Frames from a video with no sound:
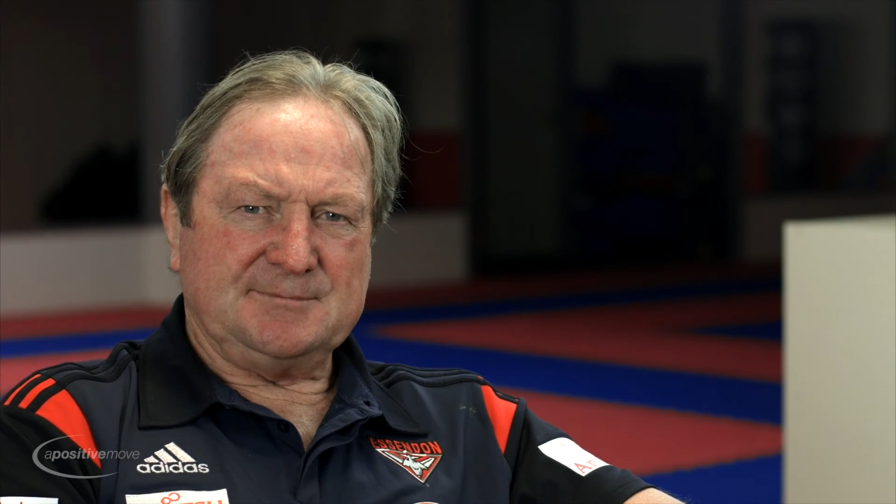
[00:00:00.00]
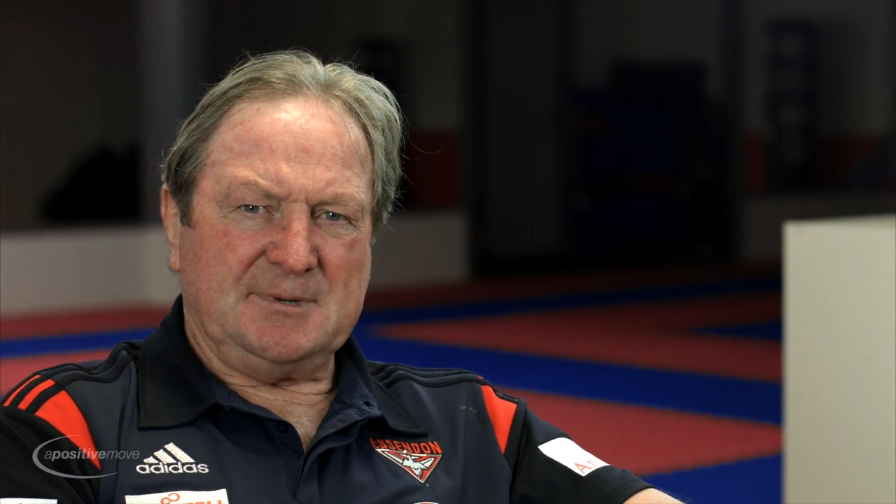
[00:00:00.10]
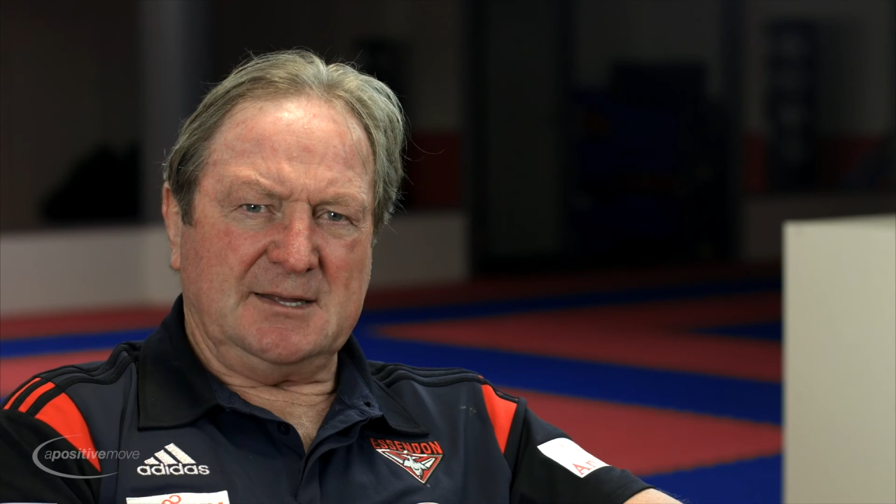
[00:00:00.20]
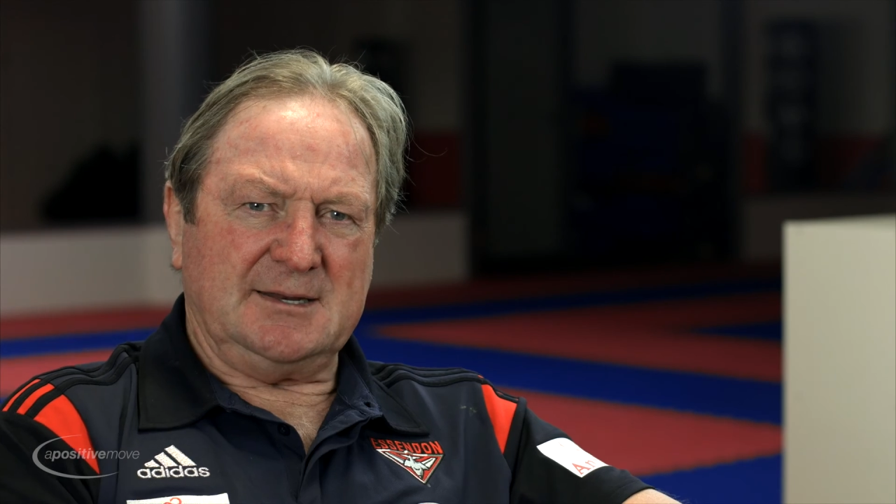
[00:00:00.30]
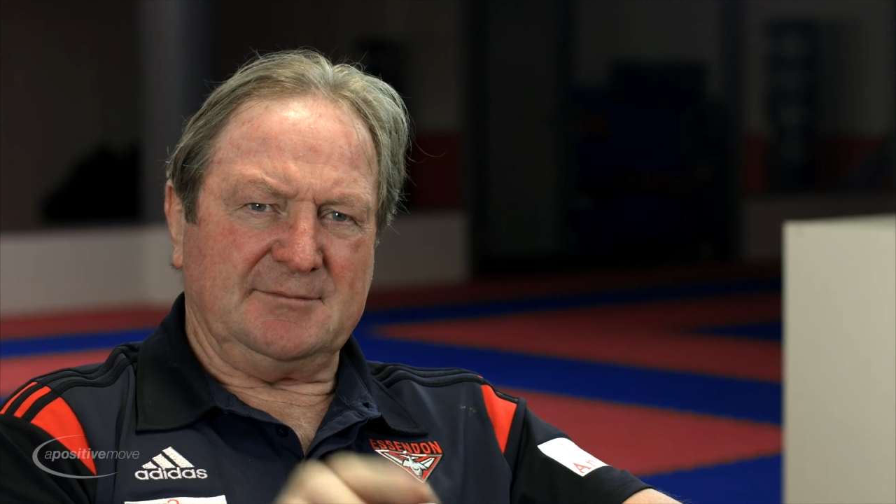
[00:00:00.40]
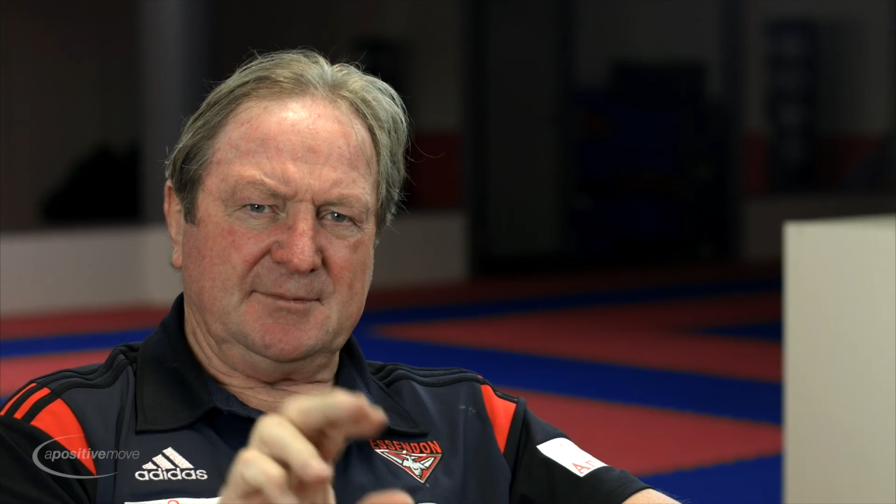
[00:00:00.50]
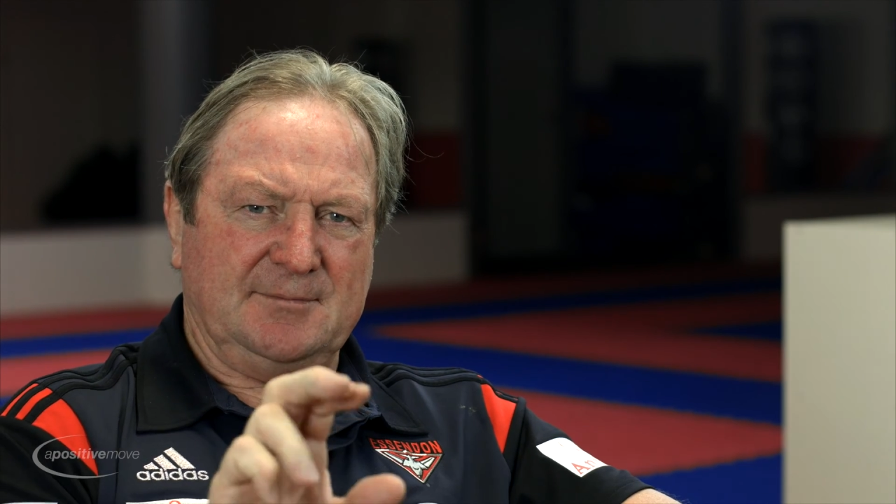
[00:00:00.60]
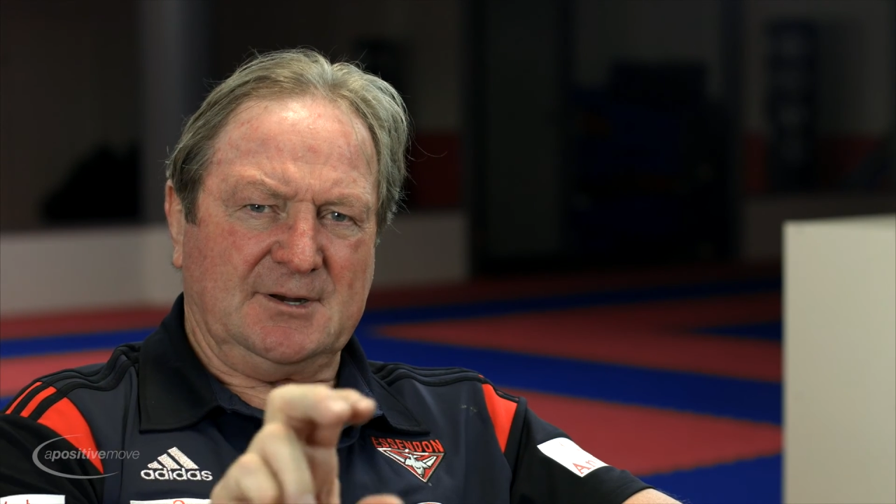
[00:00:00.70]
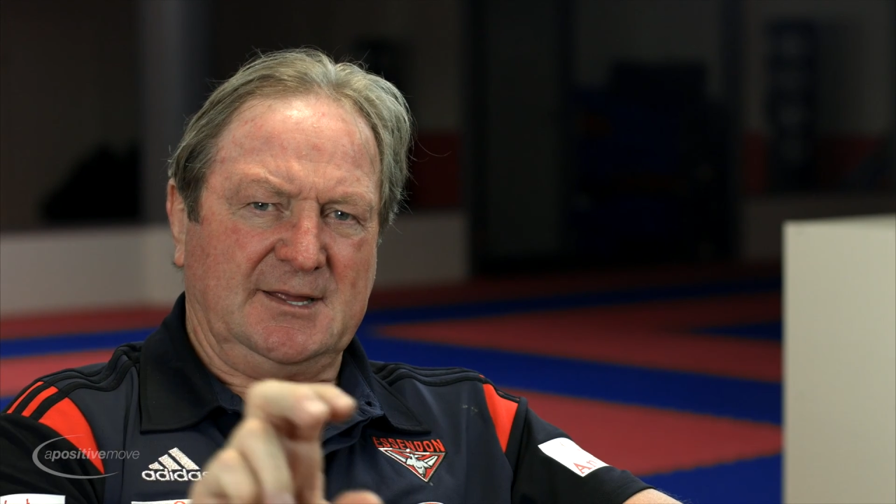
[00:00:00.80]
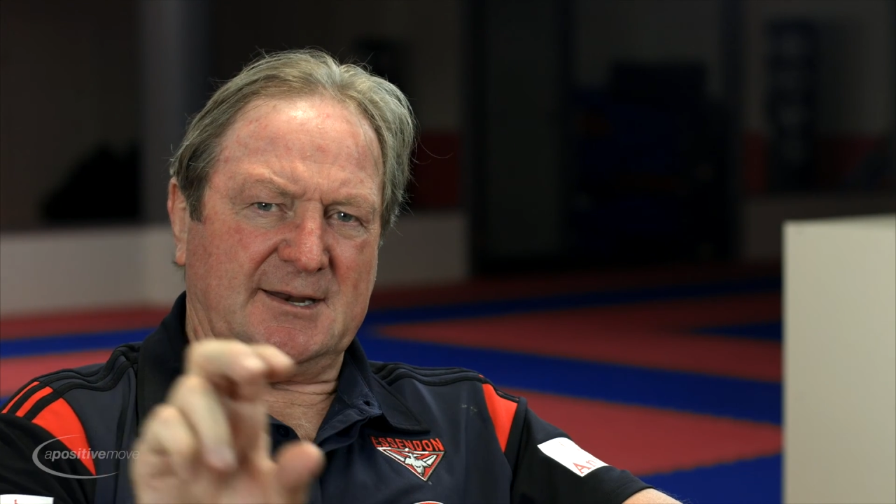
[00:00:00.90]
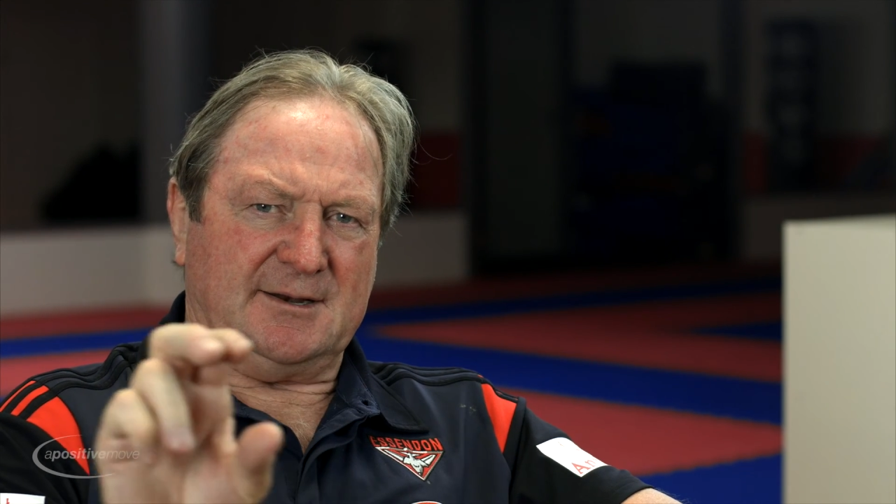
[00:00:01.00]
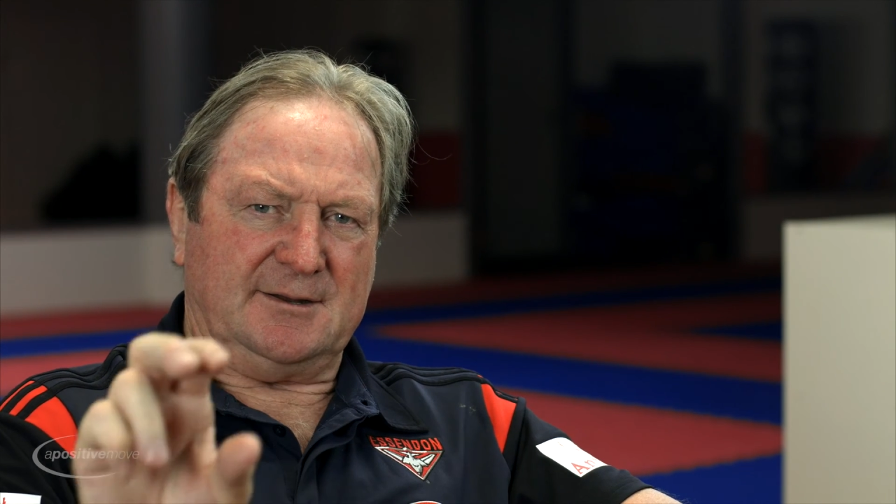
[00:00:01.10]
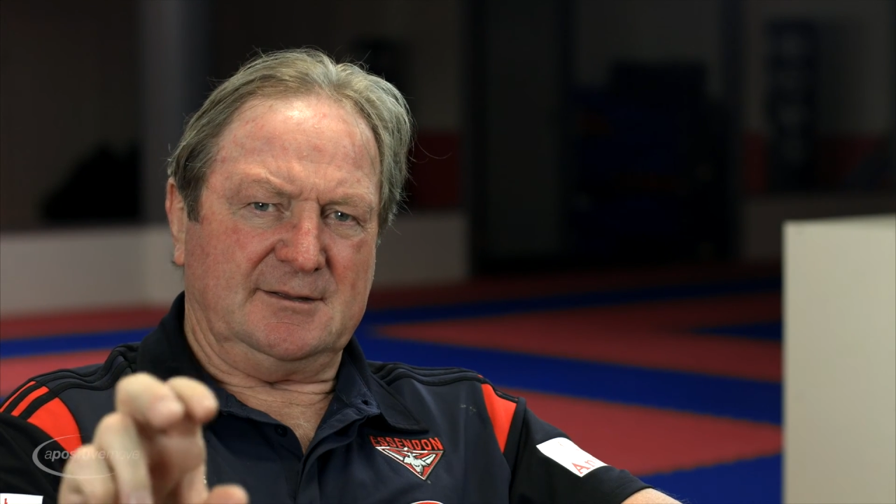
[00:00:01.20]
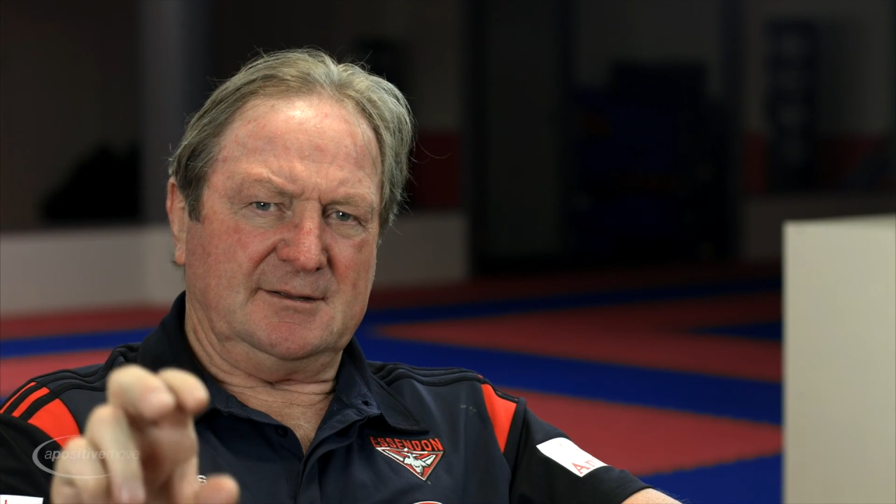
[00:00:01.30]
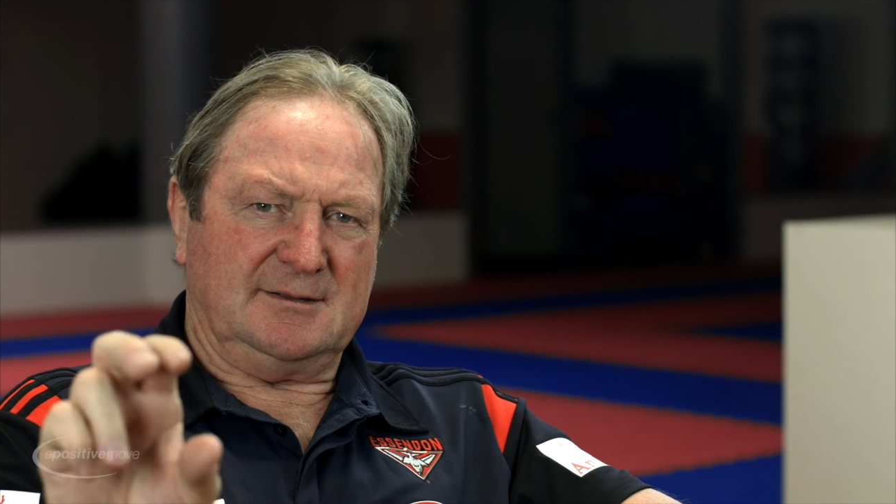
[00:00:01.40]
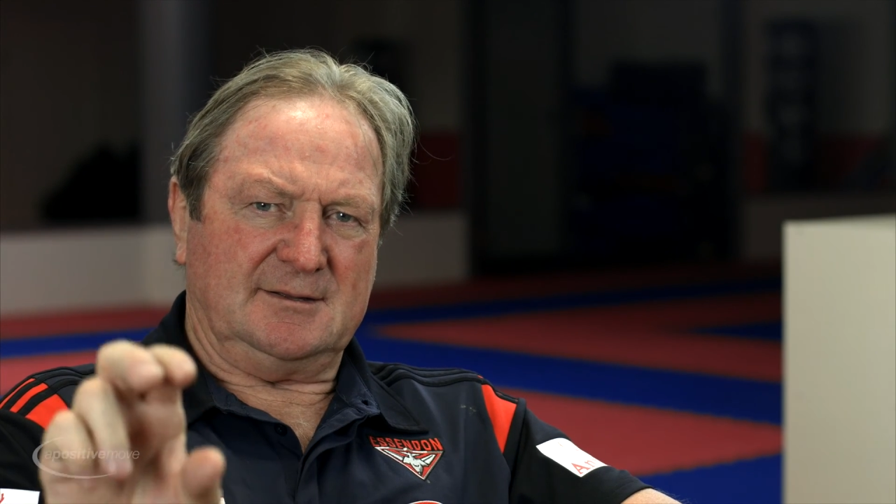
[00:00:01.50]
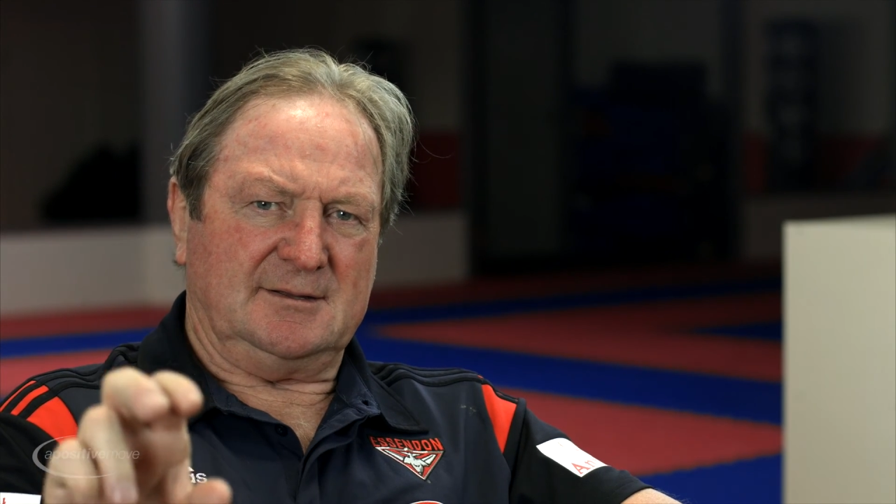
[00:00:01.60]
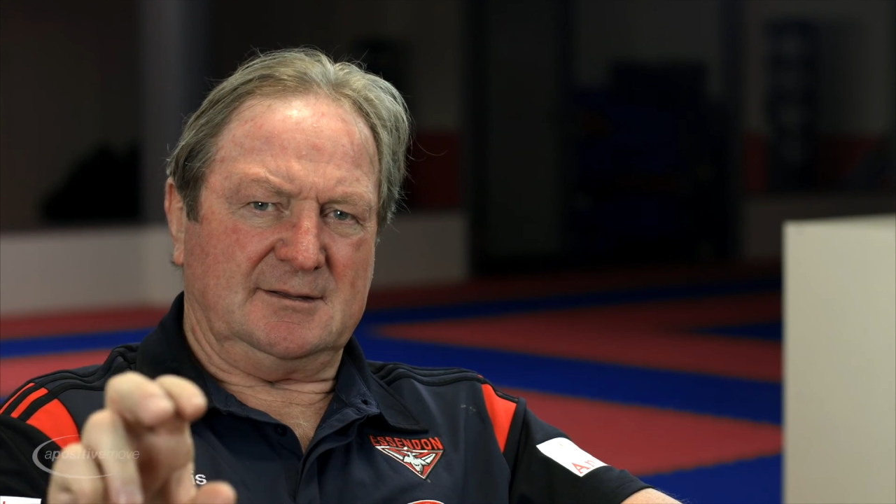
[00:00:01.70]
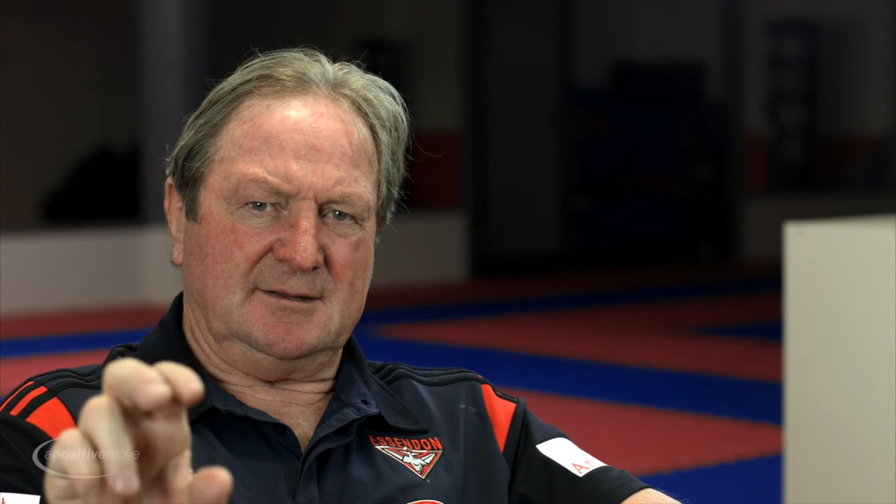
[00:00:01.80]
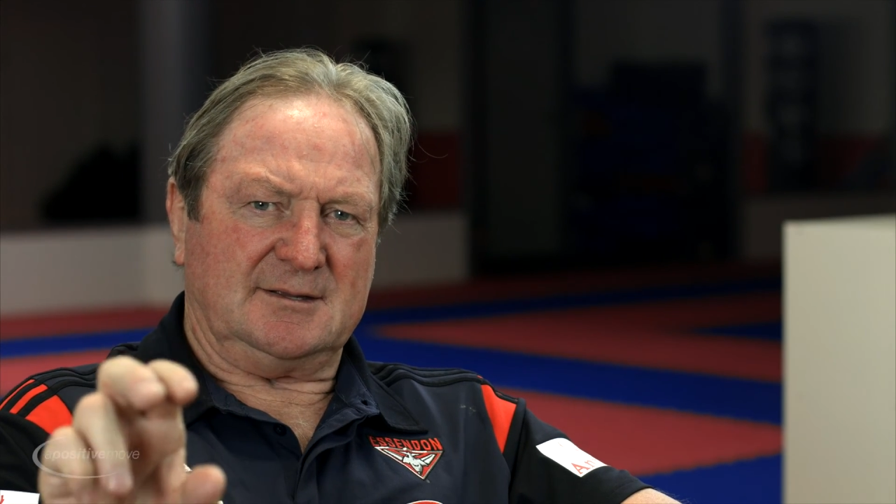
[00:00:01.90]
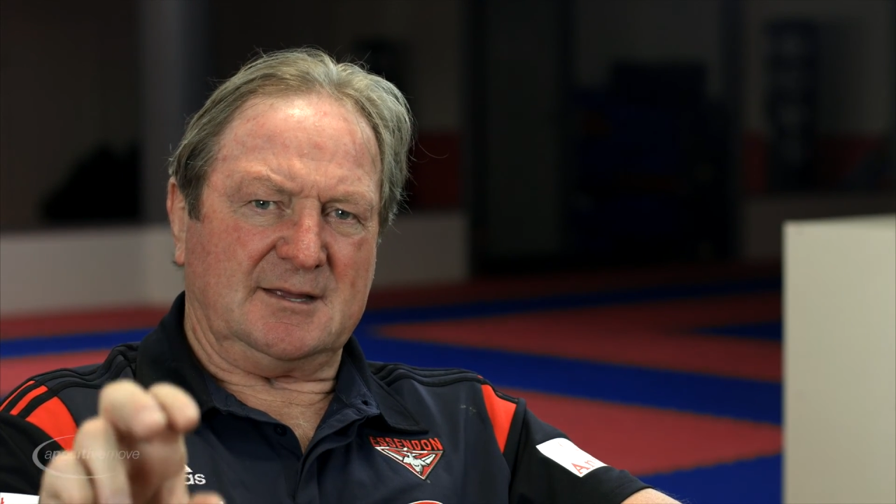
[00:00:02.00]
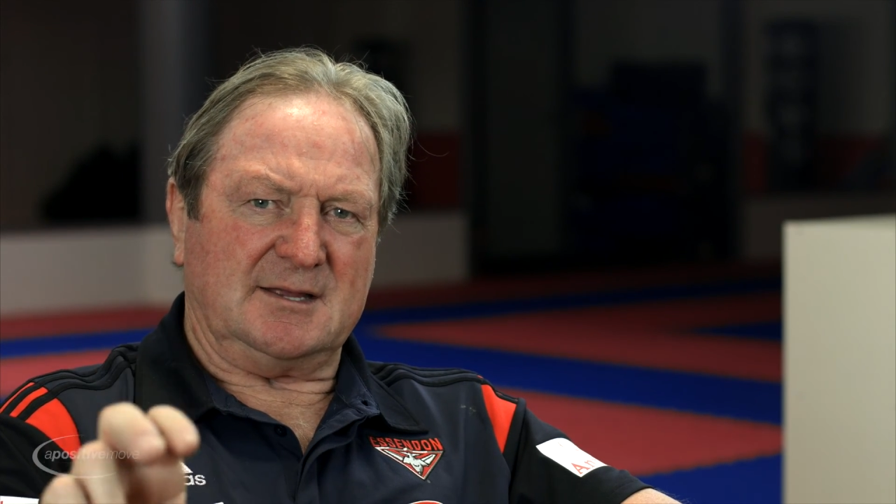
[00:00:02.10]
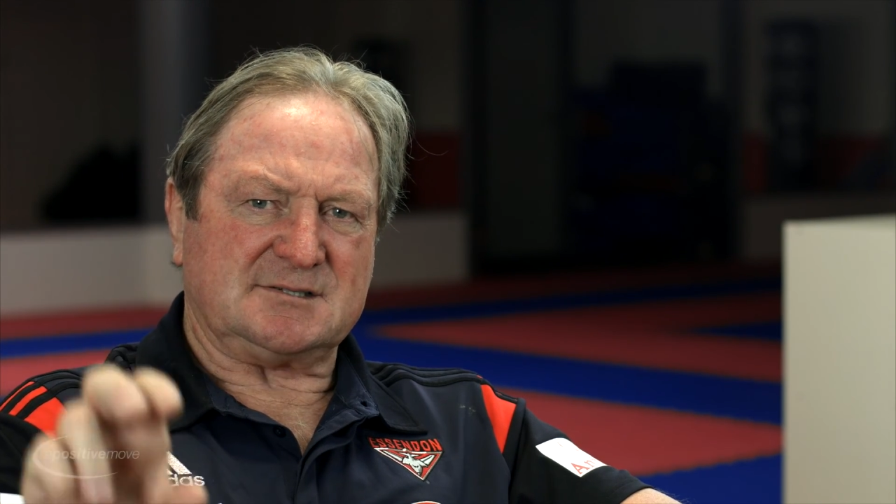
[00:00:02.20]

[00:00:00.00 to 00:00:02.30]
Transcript: but everybody added a